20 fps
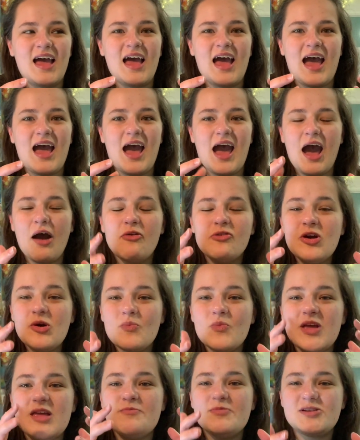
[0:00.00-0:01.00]
How can
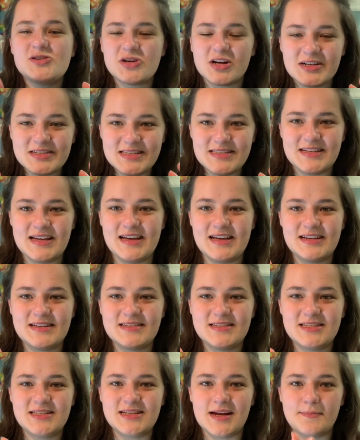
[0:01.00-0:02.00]
we be trusted
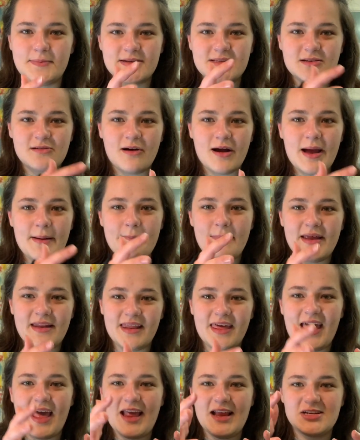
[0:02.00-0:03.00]
to prescribe
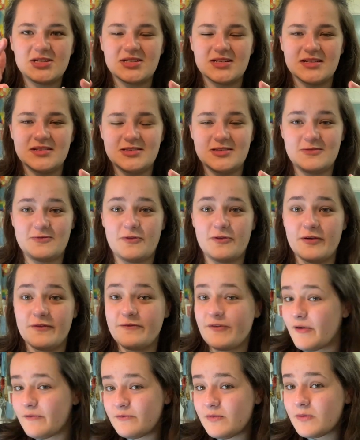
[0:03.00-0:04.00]
medications for a
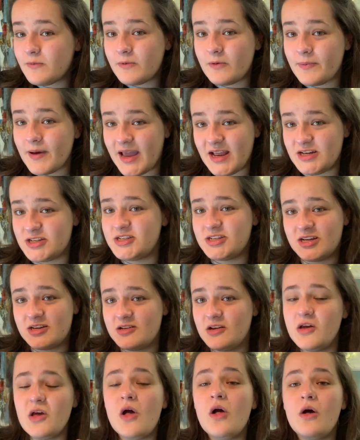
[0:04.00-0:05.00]
vulnerable
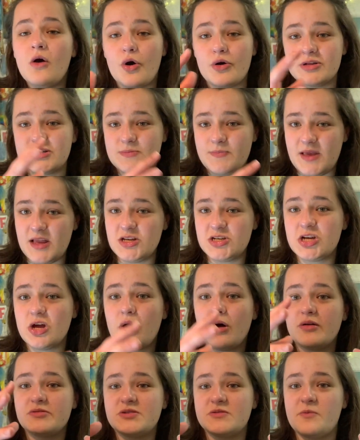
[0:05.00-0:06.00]
patient or to be in
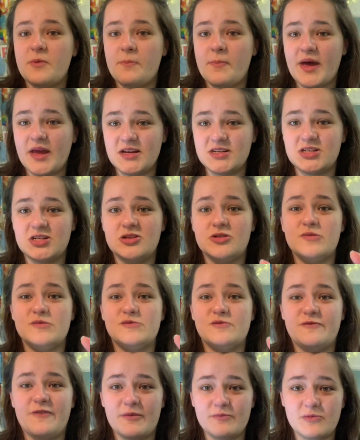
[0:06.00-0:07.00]
charge of a patient who's
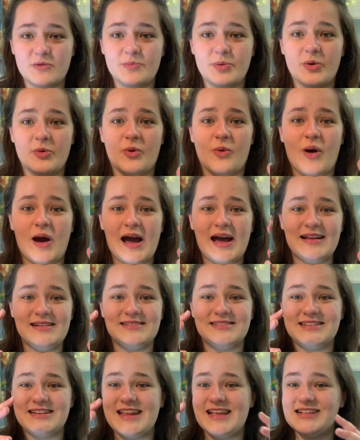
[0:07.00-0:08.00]
vulnerable
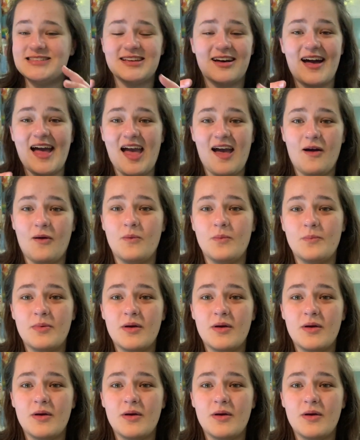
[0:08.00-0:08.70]
and needs our help